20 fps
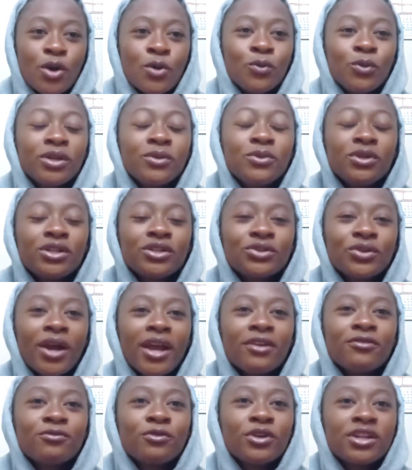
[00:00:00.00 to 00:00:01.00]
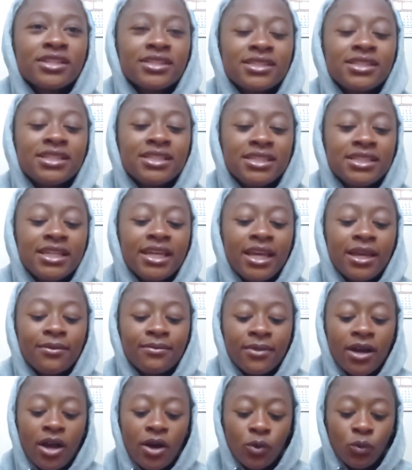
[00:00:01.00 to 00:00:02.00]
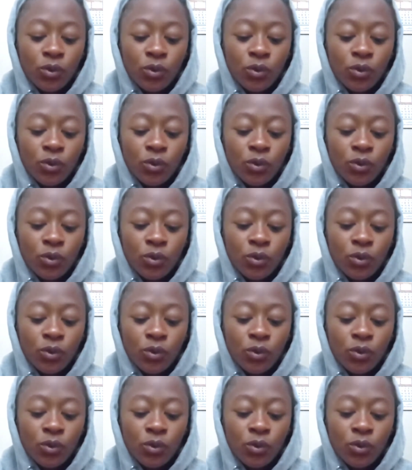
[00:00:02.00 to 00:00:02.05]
When we cry for a CDM,